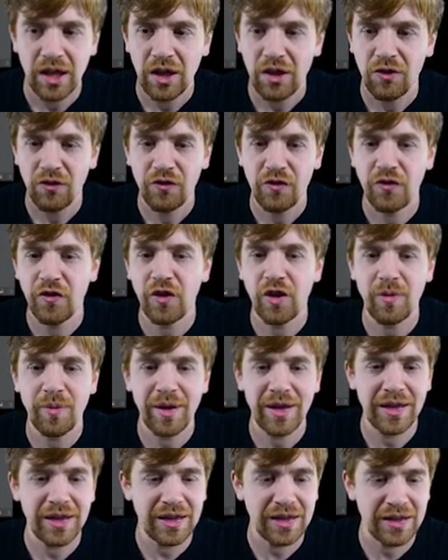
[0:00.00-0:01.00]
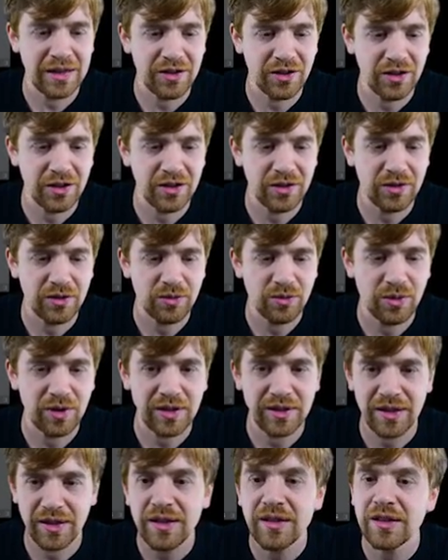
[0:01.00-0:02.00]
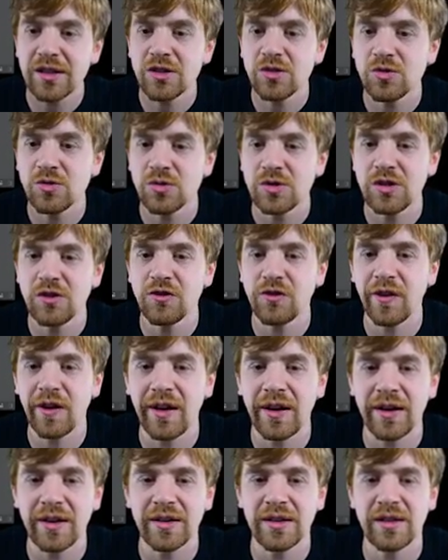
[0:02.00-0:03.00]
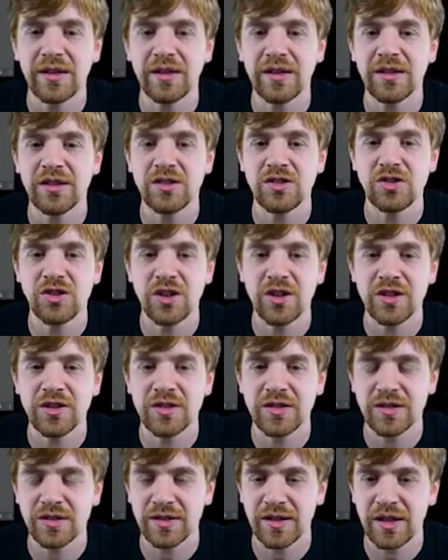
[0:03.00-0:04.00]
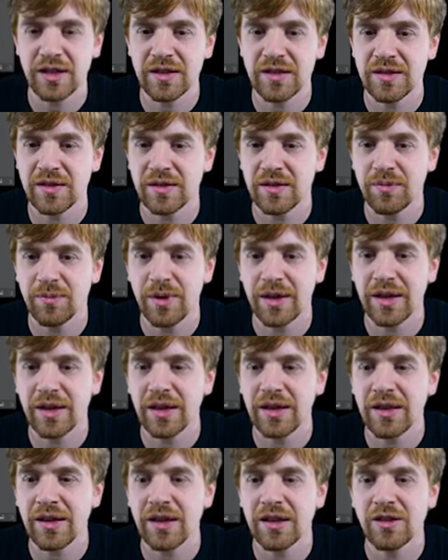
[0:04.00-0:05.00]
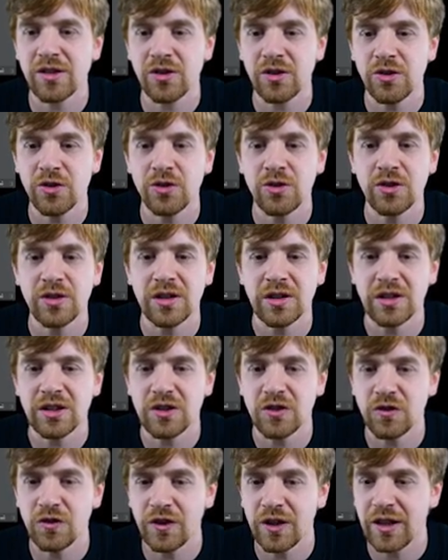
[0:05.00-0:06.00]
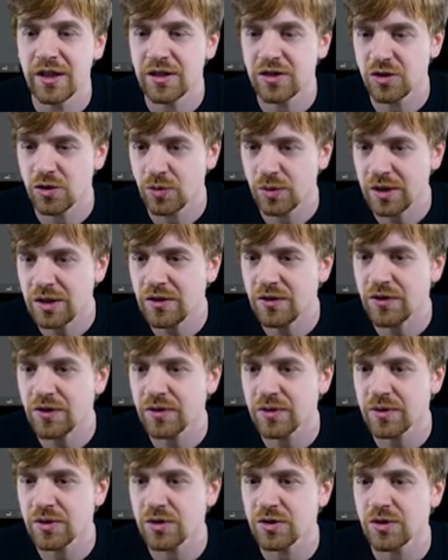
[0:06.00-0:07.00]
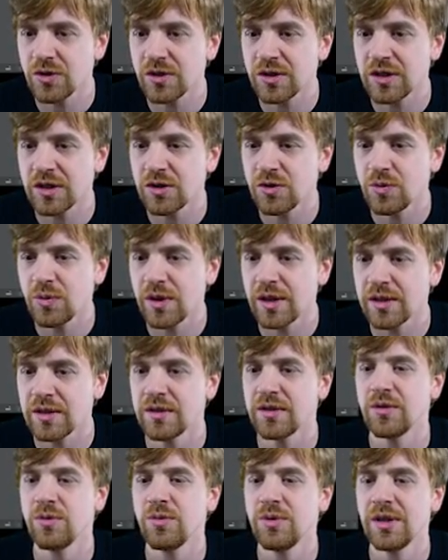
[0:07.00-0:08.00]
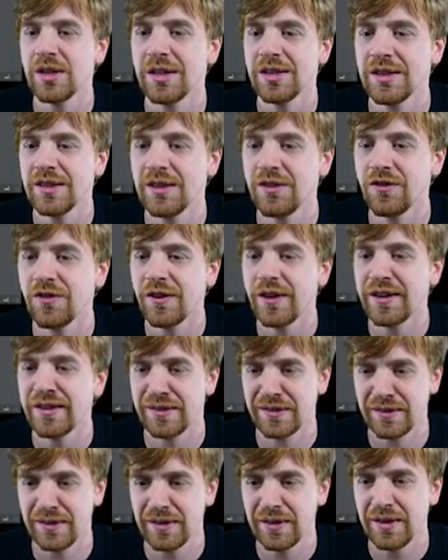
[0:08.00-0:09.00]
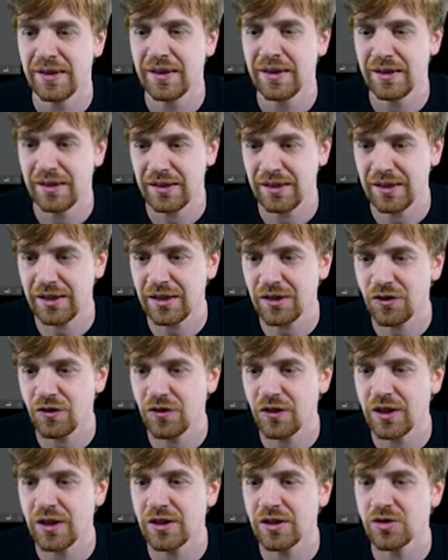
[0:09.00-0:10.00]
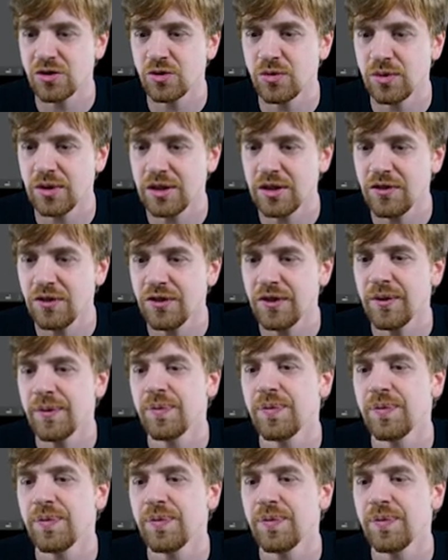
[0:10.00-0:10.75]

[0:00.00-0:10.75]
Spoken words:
For my header, what I need to define is just that my green rectangle is filling the width. So it's what we can define here, filling the width.